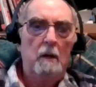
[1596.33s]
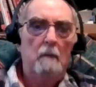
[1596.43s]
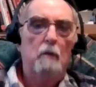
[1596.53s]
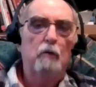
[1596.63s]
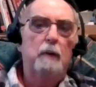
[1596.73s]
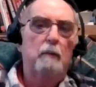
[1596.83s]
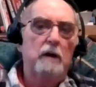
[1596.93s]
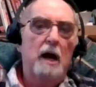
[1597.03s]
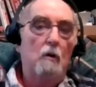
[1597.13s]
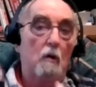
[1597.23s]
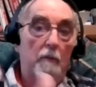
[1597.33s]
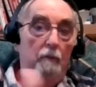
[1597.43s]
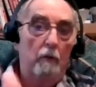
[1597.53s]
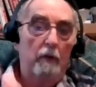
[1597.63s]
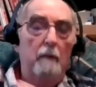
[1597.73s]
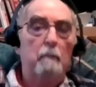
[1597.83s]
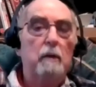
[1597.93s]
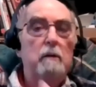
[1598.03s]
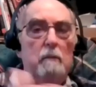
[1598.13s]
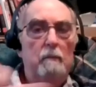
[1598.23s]
Most people die long before then,
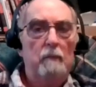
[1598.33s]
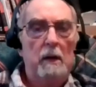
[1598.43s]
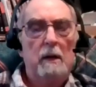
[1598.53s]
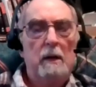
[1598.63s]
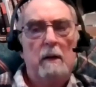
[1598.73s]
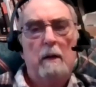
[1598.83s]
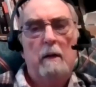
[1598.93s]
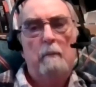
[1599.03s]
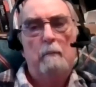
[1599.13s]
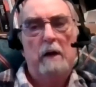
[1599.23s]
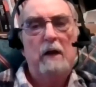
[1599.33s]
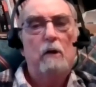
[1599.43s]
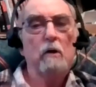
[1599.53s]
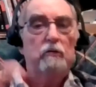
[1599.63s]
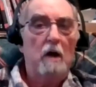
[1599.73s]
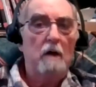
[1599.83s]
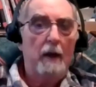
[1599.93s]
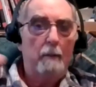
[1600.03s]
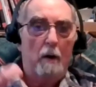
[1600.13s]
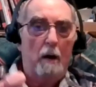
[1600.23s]
but they're going to solve
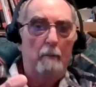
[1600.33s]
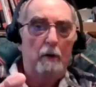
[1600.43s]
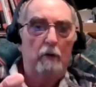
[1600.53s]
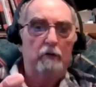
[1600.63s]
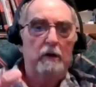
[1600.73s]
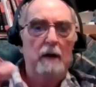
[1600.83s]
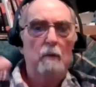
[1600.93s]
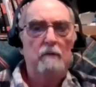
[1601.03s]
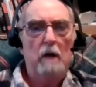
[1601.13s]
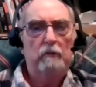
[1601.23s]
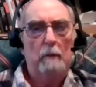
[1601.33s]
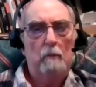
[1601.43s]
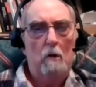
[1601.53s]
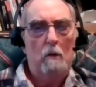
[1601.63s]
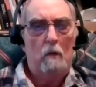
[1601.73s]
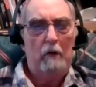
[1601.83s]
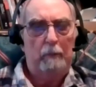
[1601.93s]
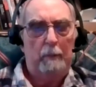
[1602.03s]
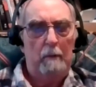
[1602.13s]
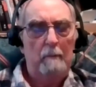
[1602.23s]
that problem because today we've got something called
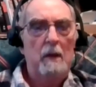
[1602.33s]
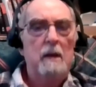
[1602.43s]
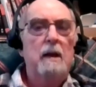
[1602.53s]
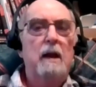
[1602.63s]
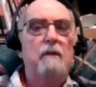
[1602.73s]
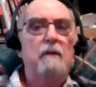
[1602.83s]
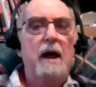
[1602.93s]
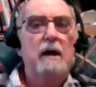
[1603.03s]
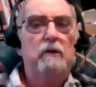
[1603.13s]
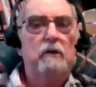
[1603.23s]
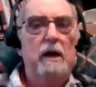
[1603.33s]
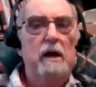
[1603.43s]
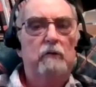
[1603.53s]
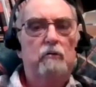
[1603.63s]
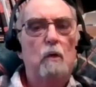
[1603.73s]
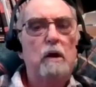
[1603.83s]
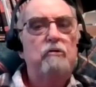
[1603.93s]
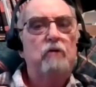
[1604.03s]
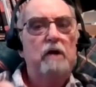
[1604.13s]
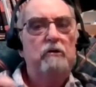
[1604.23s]
CRISPR, and that is letting us go in
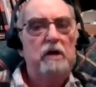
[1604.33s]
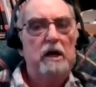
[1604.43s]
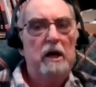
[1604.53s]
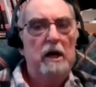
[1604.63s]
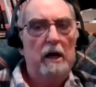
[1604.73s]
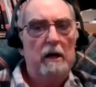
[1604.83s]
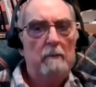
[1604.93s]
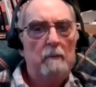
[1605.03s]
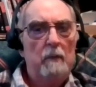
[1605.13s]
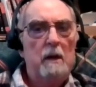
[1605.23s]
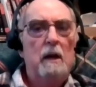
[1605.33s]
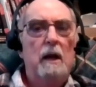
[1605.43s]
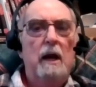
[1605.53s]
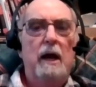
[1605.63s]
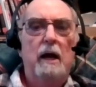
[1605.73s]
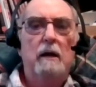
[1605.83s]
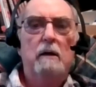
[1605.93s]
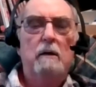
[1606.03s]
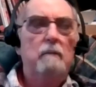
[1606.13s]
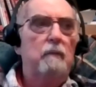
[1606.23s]
and change DNA.
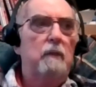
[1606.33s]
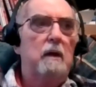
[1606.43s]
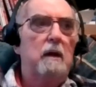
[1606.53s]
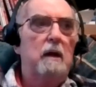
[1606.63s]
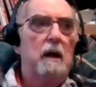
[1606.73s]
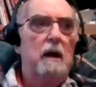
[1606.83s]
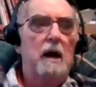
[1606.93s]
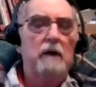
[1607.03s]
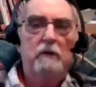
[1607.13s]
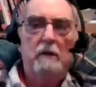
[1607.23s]
And I,